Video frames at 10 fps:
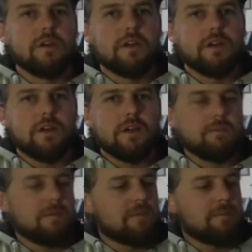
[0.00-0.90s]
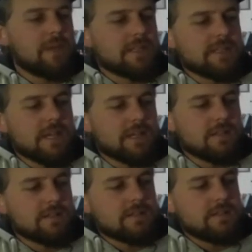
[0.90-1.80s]
if that makes
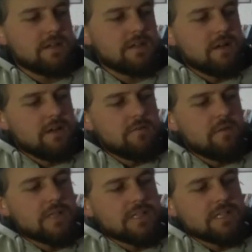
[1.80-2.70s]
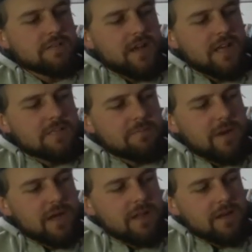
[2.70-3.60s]
sense. For instance, if I had to
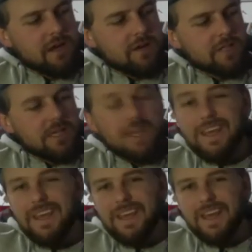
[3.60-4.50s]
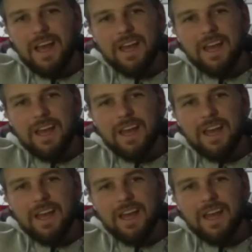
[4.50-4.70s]
play the note here at